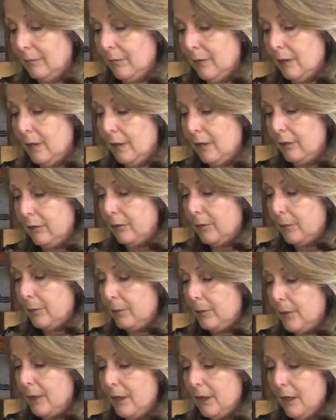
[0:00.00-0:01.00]
There's a
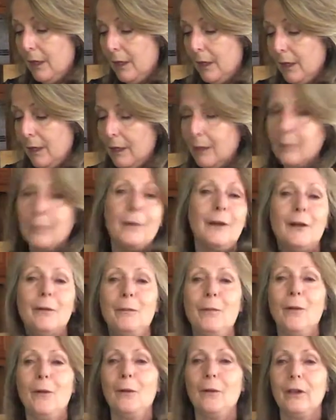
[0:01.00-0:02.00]
big, big
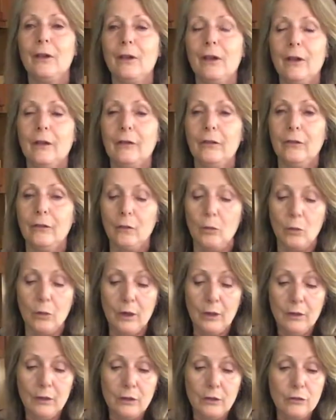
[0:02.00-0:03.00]
bowl of this. So what
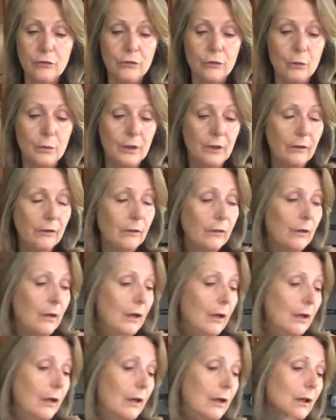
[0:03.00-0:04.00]
I'm going to do is
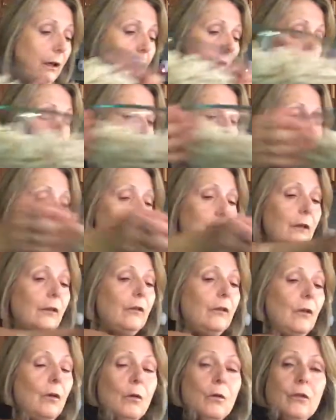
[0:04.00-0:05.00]
put
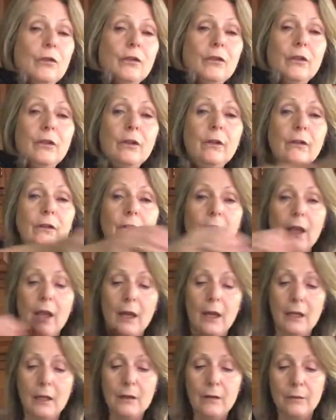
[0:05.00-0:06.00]
this over to the
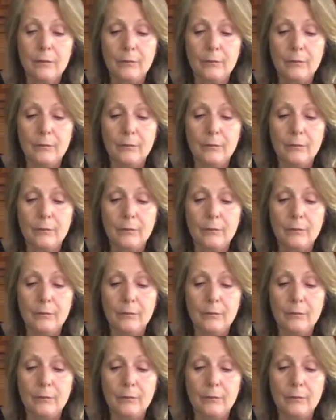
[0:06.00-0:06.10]
side